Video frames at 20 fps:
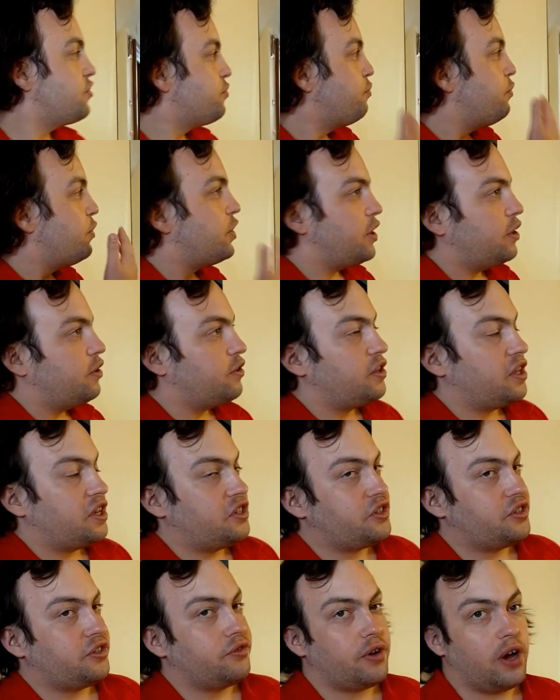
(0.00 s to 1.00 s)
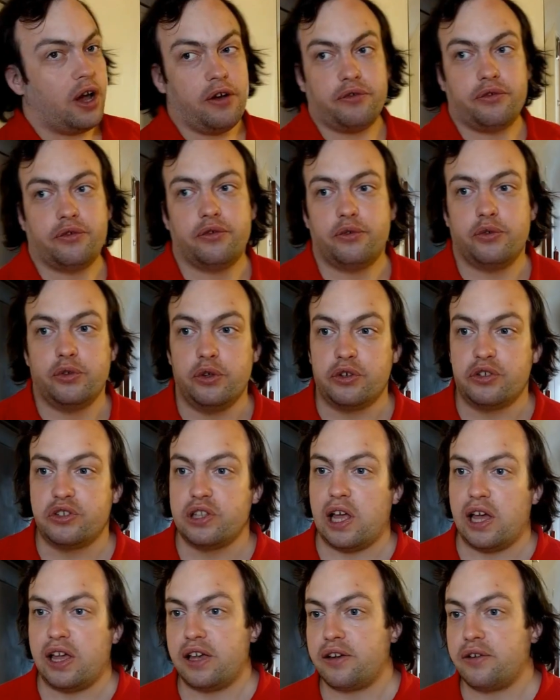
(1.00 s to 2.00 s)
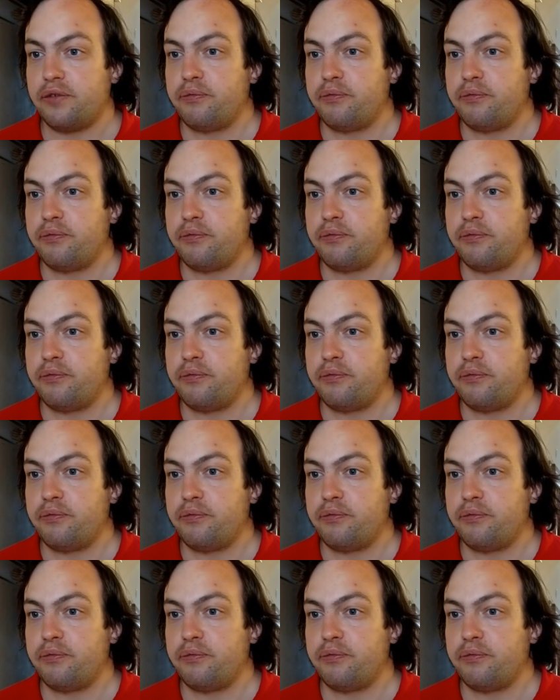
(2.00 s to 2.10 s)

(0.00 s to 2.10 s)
what a notation graph looks like.